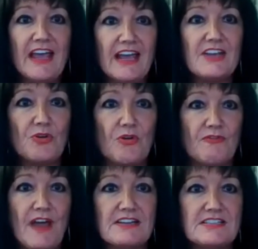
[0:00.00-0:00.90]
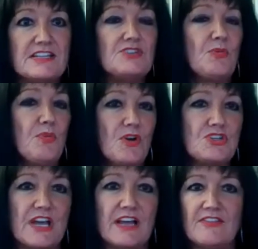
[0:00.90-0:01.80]
in your event and in your
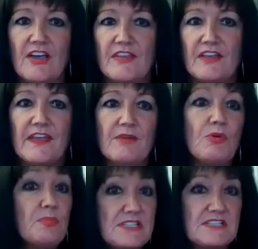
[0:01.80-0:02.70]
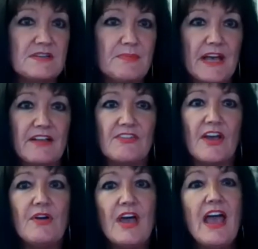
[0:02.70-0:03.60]
project so that they will participate
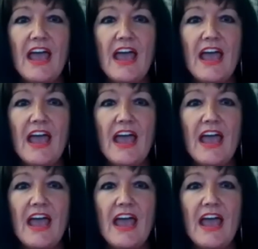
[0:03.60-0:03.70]
so